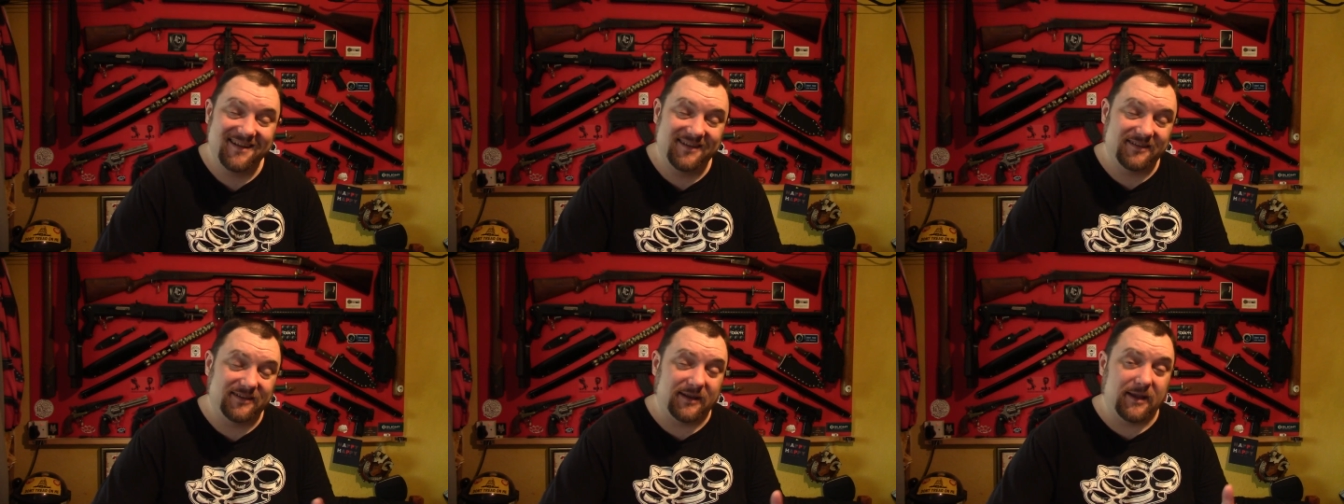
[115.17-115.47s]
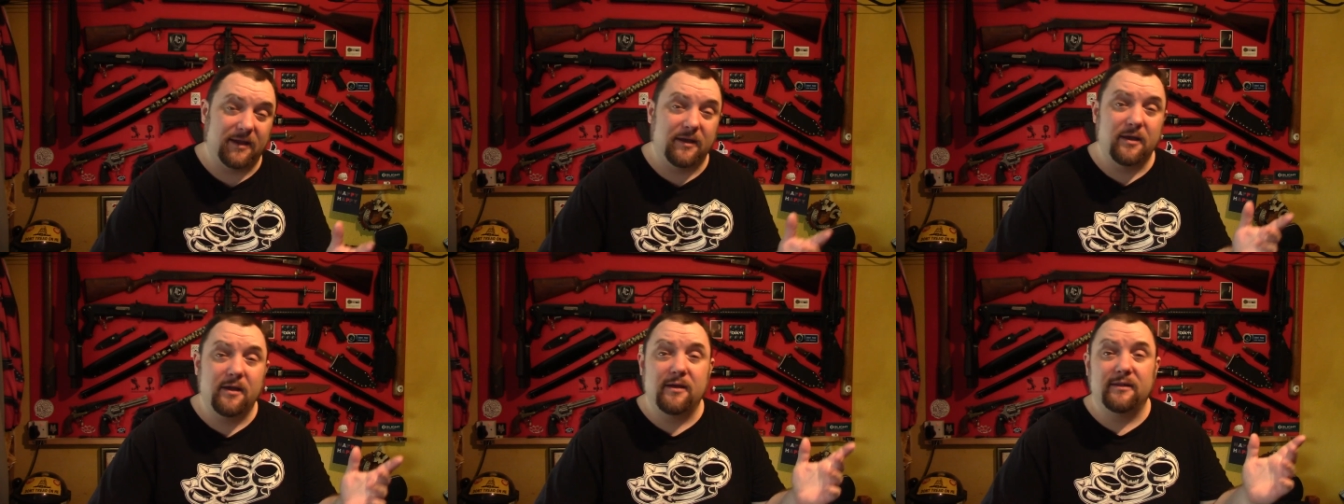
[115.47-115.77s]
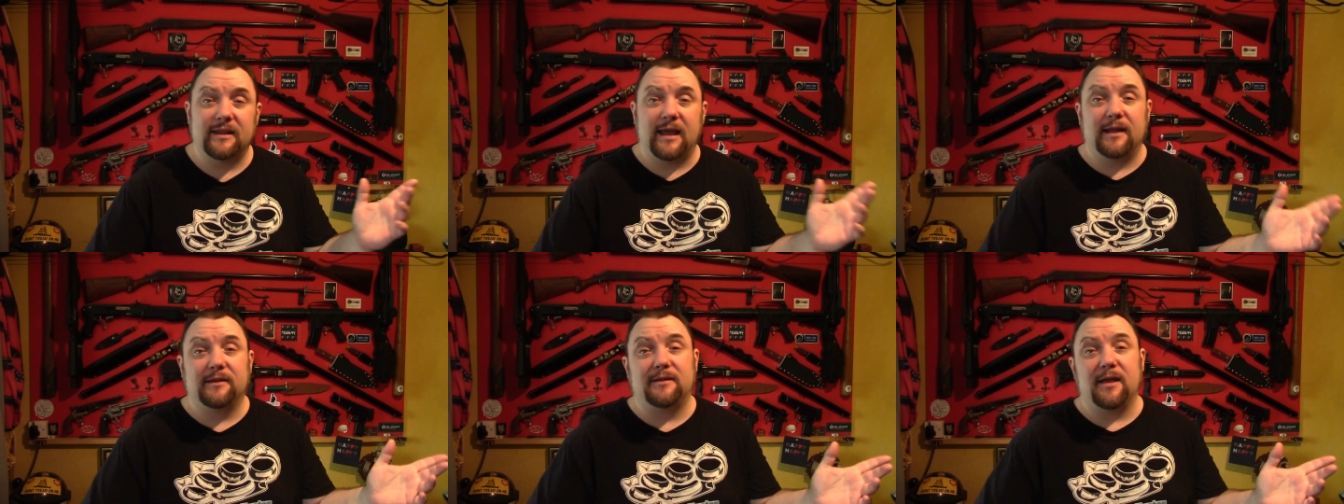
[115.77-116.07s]
So yeah,
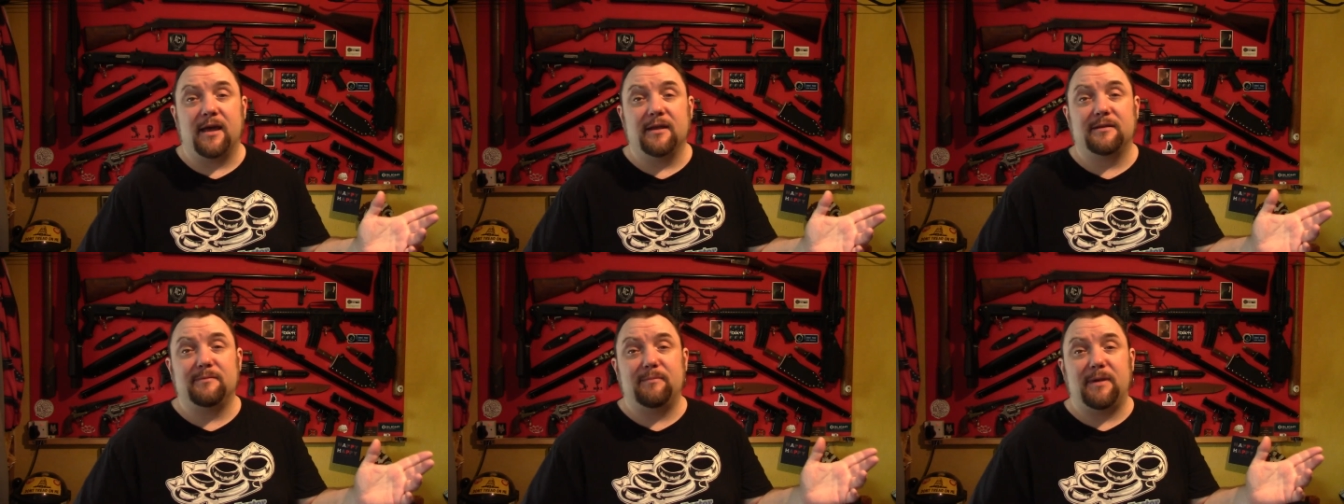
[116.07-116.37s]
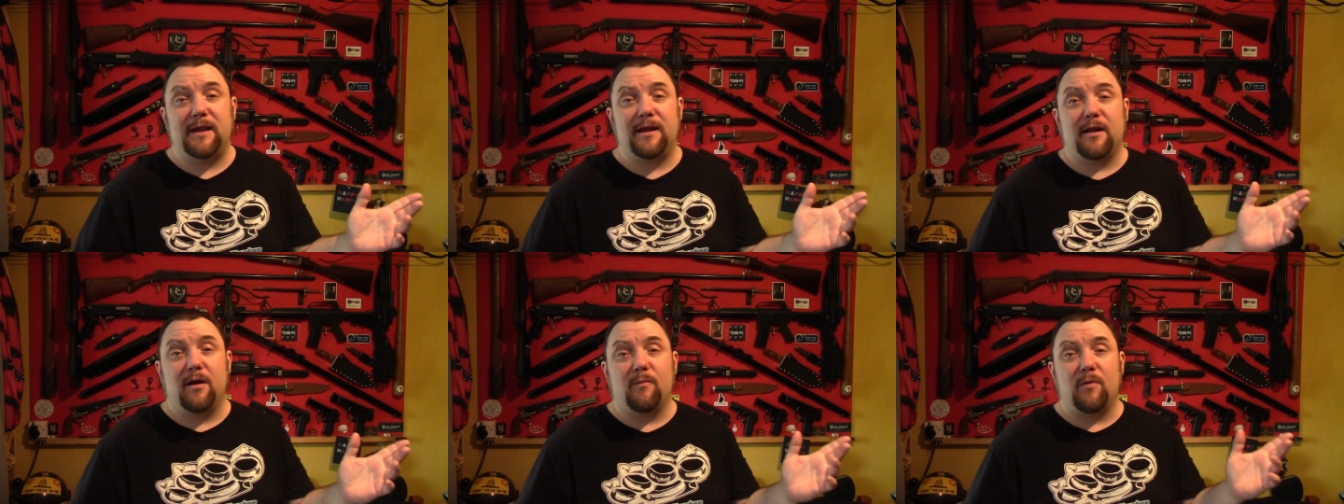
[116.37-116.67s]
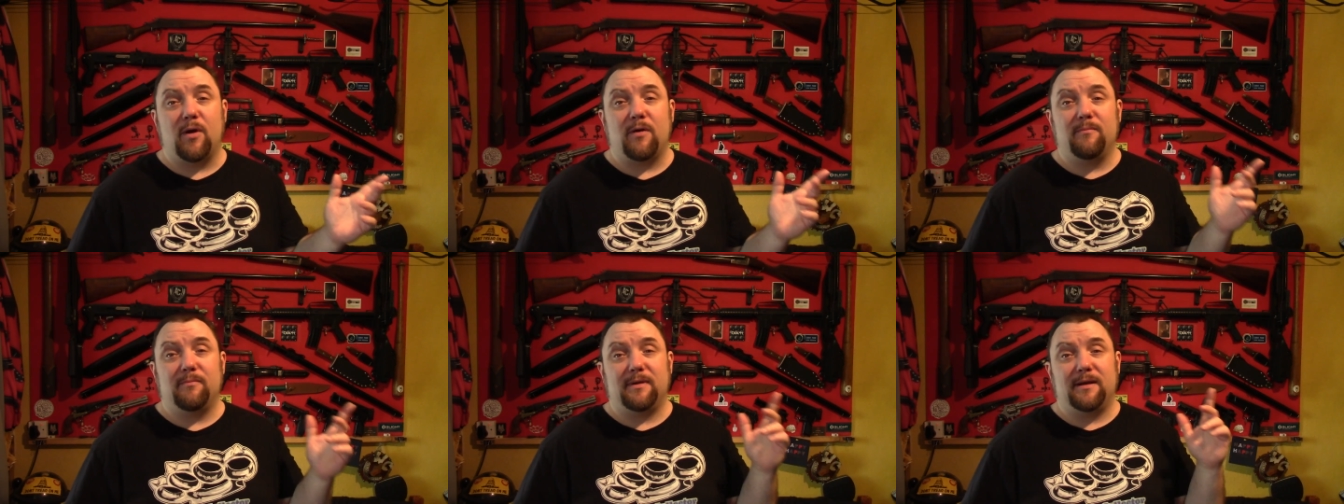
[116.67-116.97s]
that does mean I
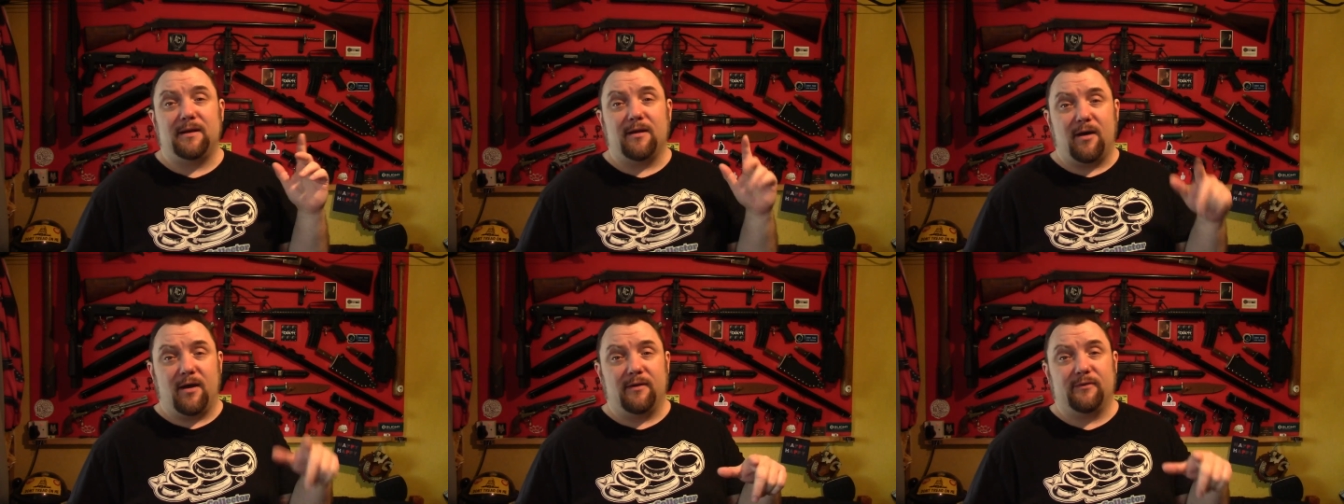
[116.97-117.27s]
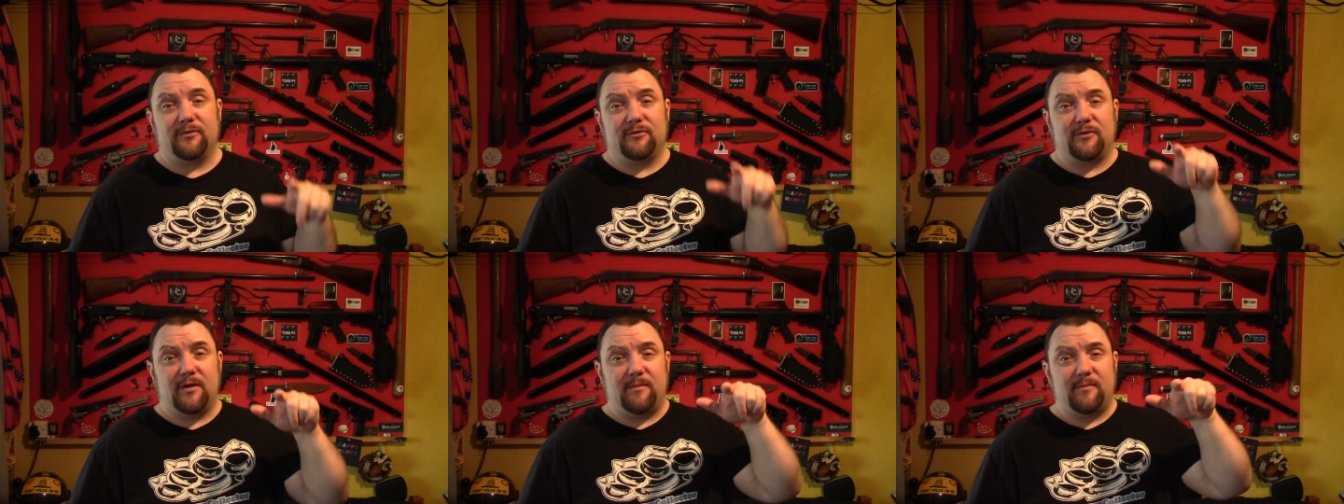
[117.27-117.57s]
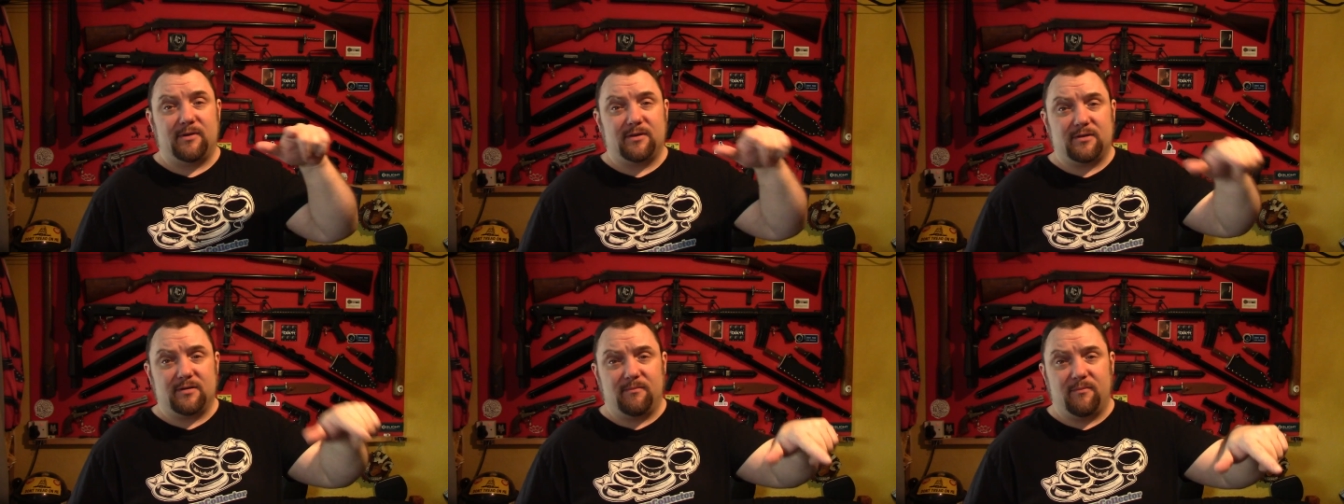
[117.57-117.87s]
won't be live
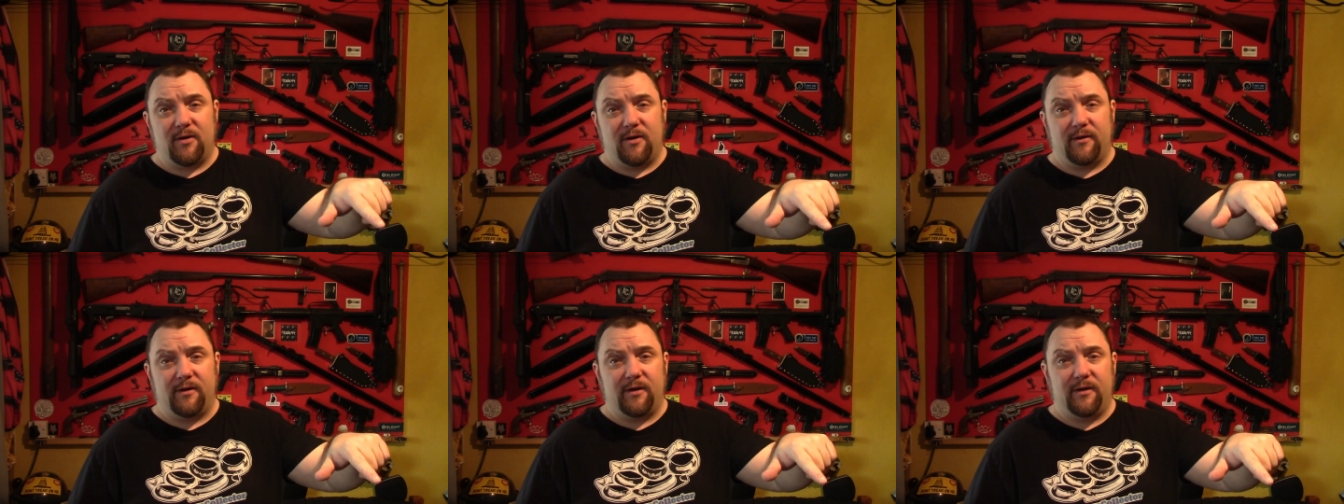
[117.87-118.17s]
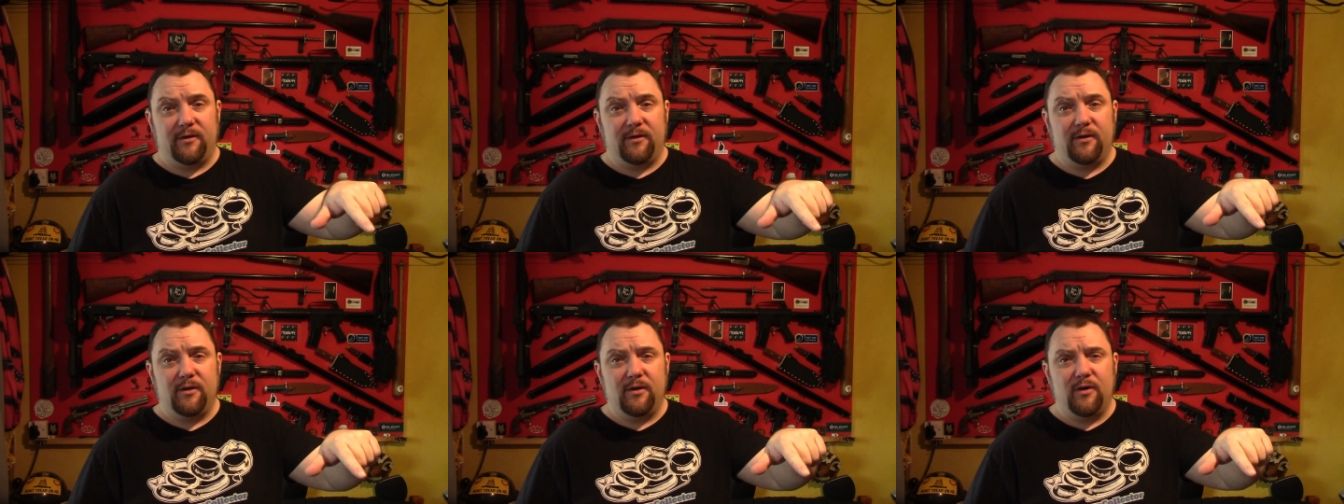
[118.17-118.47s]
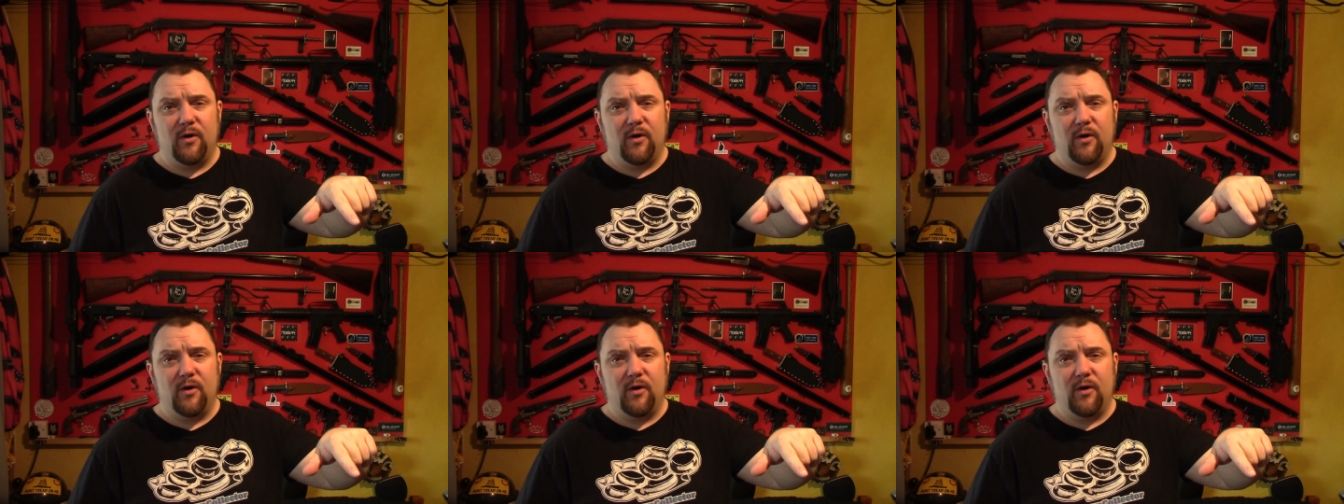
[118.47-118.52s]
streaming tomorrow,